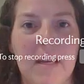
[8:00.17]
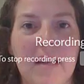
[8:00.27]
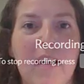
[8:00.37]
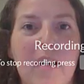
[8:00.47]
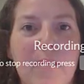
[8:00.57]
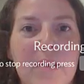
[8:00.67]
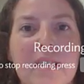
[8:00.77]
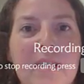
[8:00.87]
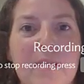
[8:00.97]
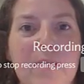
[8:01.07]
our
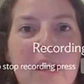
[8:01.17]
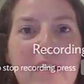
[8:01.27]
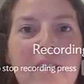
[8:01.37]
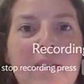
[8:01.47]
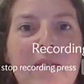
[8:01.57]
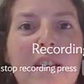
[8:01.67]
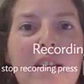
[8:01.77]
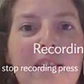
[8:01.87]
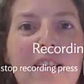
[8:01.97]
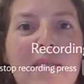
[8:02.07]
business objectives
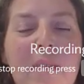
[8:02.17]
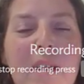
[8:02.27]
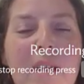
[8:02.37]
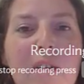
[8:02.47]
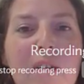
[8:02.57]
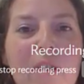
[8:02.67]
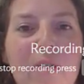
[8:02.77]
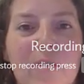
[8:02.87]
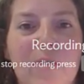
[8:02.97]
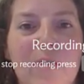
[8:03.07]
and meet all of our
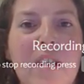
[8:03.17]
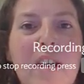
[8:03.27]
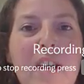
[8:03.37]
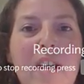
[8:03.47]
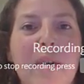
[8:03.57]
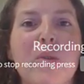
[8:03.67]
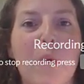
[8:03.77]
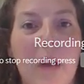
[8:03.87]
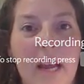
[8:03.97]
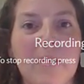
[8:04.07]
goals, because we were
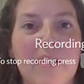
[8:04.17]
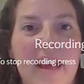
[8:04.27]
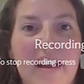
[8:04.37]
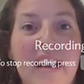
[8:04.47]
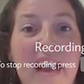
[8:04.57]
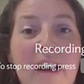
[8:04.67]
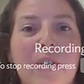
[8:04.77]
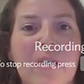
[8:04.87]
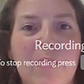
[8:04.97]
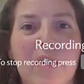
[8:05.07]
able then now to
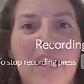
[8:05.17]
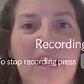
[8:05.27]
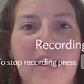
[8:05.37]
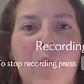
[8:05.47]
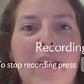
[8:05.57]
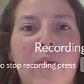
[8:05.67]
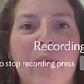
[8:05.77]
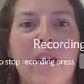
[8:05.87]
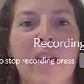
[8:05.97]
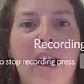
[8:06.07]
communicate in a way
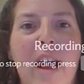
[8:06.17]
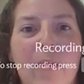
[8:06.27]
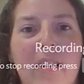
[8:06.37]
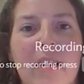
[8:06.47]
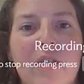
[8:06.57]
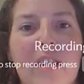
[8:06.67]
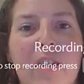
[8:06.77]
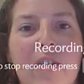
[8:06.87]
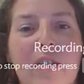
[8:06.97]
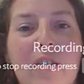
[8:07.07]
where I really
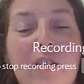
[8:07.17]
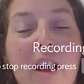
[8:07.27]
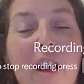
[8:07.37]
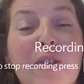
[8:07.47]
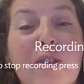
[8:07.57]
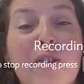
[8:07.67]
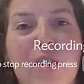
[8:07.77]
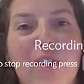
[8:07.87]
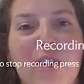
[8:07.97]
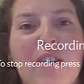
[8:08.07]
understood
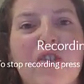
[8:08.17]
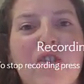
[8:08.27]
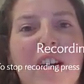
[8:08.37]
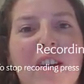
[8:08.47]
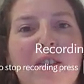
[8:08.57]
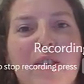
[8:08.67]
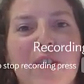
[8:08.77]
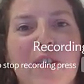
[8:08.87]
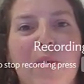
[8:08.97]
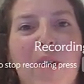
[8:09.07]
her and she
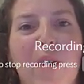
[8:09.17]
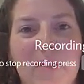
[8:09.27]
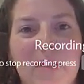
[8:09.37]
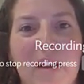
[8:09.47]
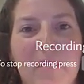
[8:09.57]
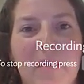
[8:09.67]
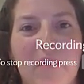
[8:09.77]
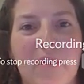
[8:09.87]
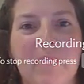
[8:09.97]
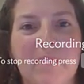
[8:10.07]
understood where I was coming from.